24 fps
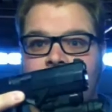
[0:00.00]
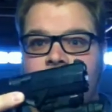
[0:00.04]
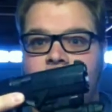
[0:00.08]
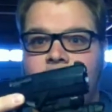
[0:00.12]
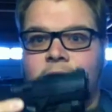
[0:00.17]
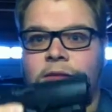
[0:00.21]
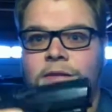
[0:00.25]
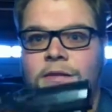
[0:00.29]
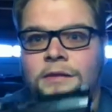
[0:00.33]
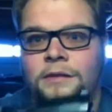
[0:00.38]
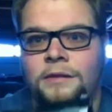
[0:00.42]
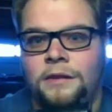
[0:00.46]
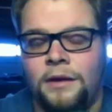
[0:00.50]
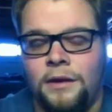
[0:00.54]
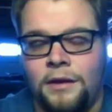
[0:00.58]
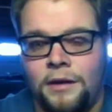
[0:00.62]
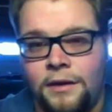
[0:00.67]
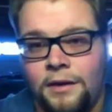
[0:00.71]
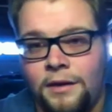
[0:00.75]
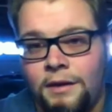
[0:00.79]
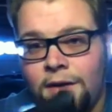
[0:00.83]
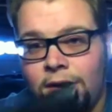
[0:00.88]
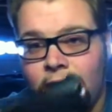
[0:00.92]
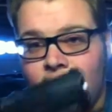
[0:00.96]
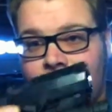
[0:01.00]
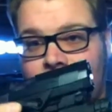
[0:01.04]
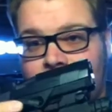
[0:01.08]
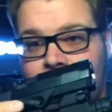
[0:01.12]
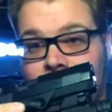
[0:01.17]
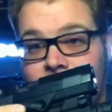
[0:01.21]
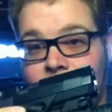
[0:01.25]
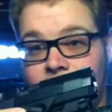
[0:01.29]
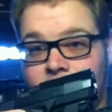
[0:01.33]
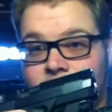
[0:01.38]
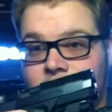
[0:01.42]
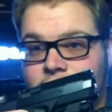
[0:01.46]
this,
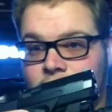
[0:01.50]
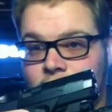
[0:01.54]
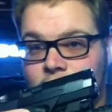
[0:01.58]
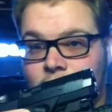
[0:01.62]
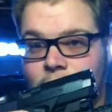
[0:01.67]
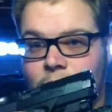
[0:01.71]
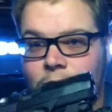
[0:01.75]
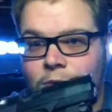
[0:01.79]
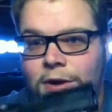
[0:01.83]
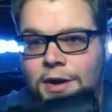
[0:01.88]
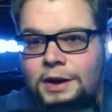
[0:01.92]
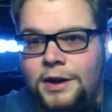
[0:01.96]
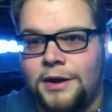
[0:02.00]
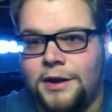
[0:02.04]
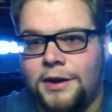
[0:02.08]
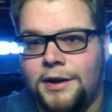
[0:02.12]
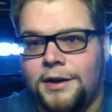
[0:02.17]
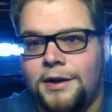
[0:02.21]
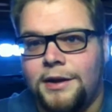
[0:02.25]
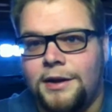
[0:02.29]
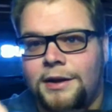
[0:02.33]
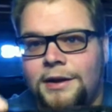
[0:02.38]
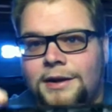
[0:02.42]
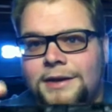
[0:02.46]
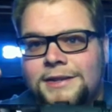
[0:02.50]
and I'll show you why.